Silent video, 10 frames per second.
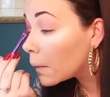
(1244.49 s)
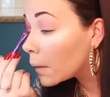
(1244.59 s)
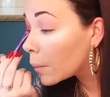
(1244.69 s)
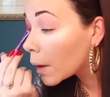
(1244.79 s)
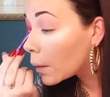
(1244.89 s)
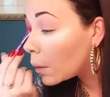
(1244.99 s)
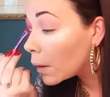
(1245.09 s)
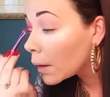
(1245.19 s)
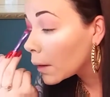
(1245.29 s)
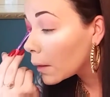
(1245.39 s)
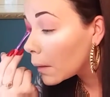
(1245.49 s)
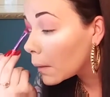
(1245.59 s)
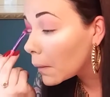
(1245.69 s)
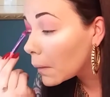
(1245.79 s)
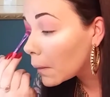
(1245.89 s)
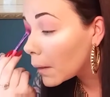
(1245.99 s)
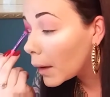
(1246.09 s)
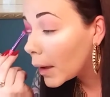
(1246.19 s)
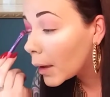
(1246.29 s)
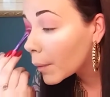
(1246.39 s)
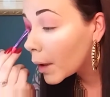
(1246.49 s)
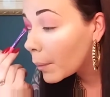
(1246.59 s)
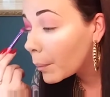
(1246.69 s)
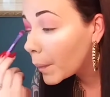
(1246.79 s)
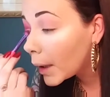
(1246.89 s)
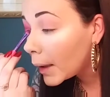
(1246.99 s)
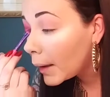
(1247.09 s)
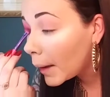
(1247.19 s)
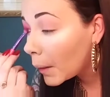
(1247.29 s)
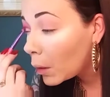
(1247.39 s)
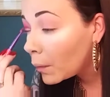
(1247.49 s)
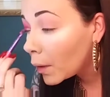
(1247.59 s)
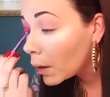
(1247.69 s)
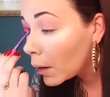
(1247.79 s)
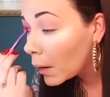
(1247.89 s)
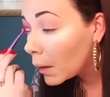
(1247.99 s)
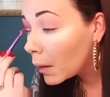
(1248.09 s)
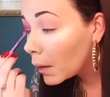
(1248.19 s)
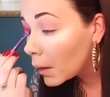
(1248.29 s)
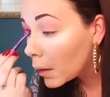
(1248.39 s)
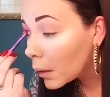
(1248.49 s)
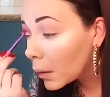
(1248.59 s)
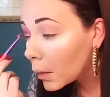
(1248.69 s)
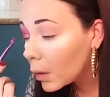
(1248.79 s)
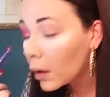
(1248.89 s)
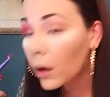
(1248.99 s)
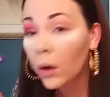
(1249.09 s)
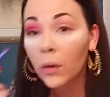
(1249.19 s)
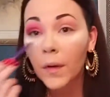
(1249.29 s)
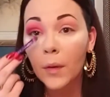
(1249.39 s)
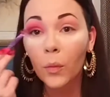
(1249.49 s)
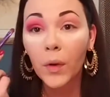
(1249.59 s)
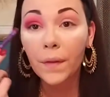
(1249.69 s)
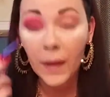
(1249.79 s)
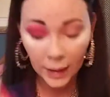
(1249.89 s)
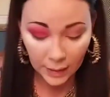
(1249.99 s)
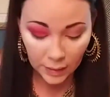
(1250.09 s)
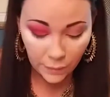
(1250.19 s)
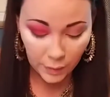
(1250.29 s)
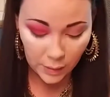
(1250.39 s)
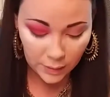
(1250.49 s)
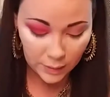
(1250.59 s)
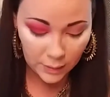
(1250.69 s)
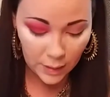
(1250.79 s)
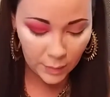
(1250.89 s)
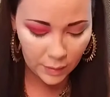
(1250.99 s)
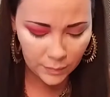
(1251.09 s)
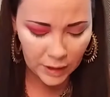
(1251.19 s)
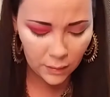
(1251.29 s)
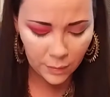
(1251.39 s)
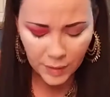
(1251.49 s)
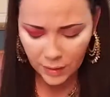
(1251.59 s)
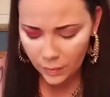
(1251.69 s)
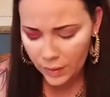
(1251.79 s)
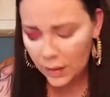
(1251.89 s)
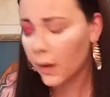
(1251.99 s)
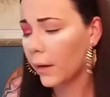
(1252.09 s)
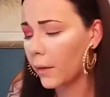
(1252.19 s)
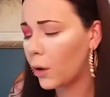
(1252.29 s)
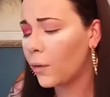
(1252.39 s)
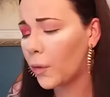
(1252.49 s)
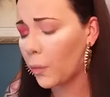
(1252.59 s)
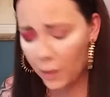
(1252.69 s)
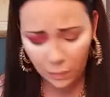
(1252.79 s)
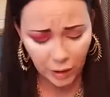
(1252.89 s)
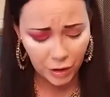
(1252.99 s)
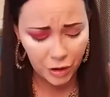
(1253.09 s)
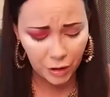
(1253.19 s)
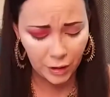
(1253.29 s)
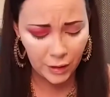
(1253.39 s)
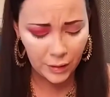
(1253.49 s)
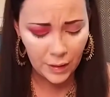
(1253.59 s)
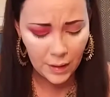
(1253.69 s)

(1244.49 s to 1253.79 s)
in my corner and I'm going to blend that over with the candy floss. I mean, I'm so sorry, over with blood sugar.